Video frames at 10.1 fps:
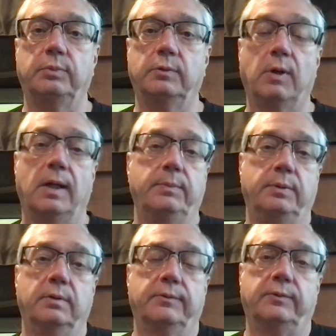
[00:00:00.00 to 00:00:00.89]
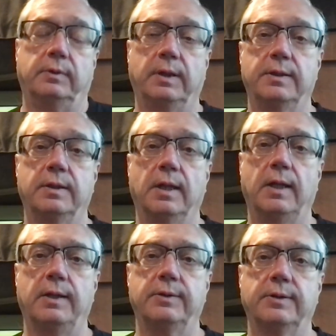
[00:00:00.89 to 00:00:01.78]
quite beautiful. It's
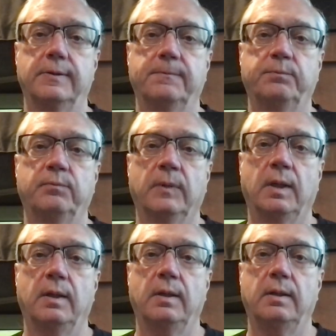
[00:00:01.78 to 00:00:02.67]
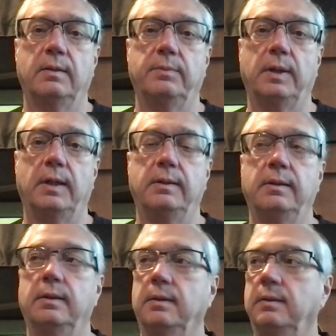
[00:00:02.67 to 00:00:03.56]
nice. But
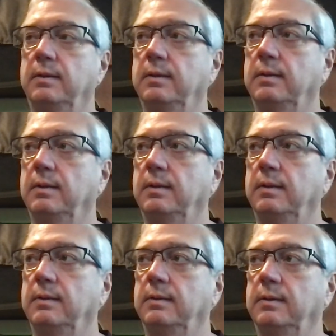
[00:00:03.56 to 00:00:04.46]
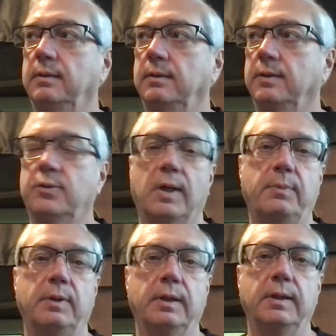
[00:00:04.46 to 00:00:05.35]
the
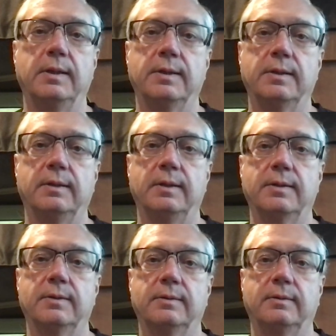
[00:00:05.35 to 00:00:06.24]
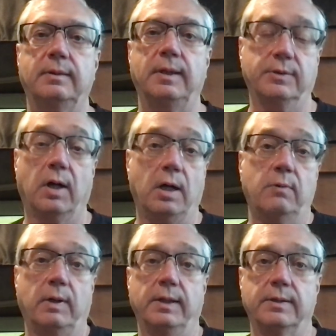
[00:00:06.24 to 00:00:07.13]
trouble is it's
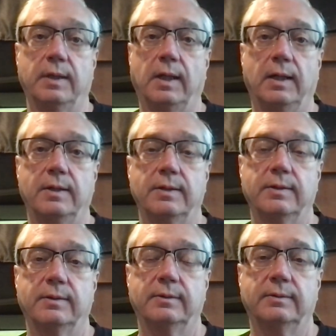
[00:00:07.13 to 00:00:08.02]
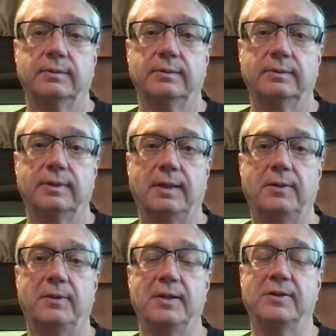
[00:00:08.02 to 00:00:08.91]
always nice. I
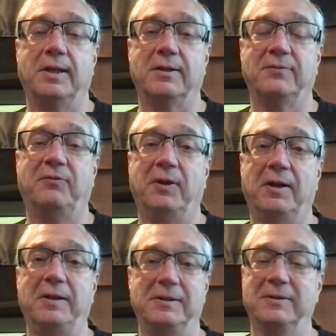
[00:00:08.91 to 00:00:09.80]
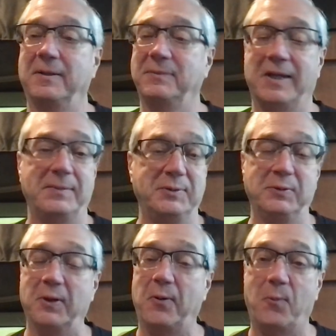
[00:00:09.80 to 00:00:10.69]
know that sounds funny. Sometimes you
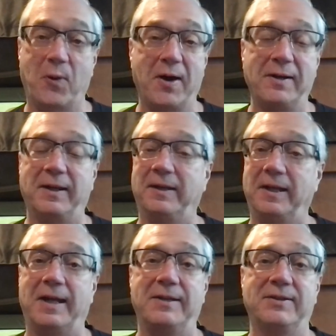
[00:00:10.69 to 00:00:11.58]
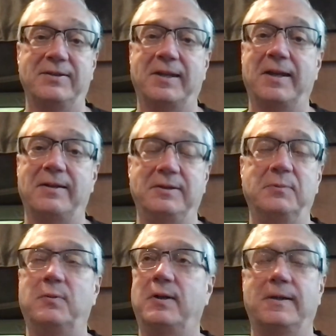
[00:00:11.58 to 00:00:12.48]
don't want a nice sound. You
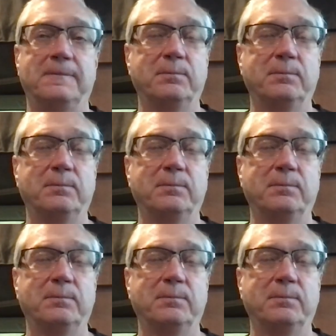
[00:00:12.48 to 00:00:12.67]
want